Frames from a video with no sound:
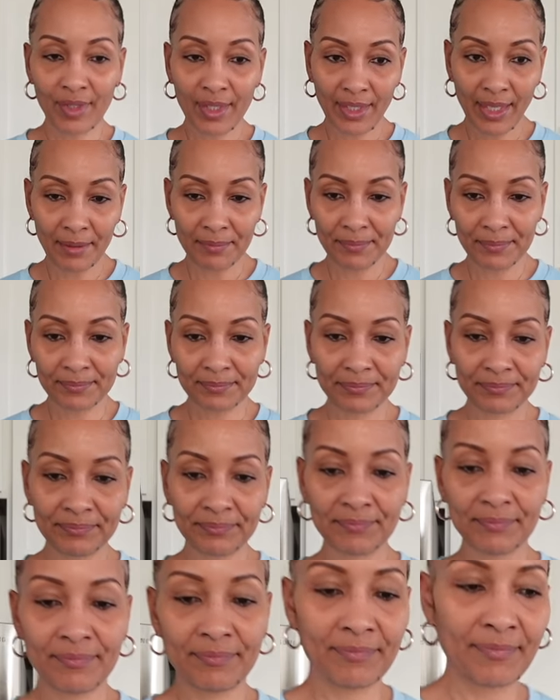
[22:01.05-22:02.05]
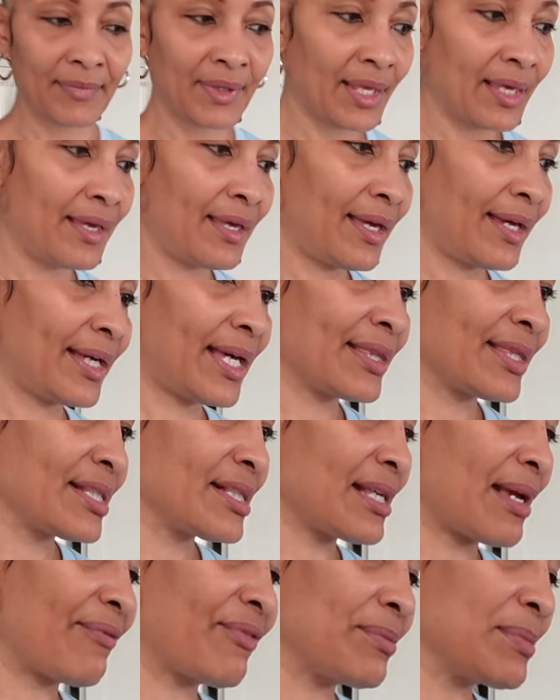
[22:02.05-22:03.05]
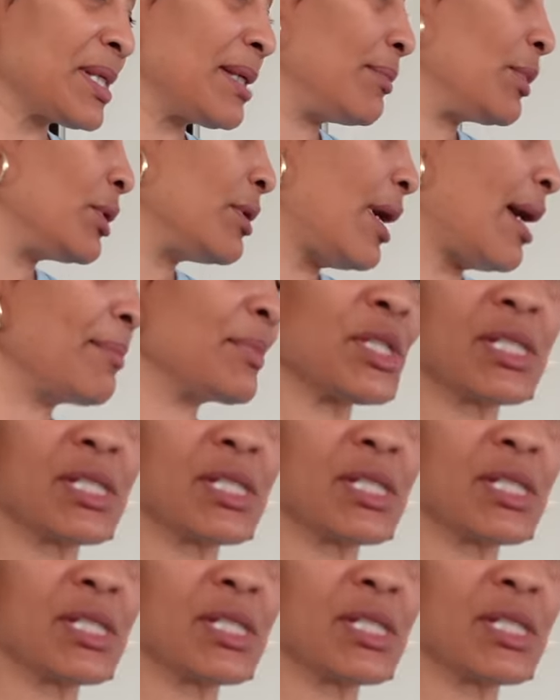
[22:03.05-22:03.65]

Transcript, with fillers: Yep. Got this top from Temu. I'm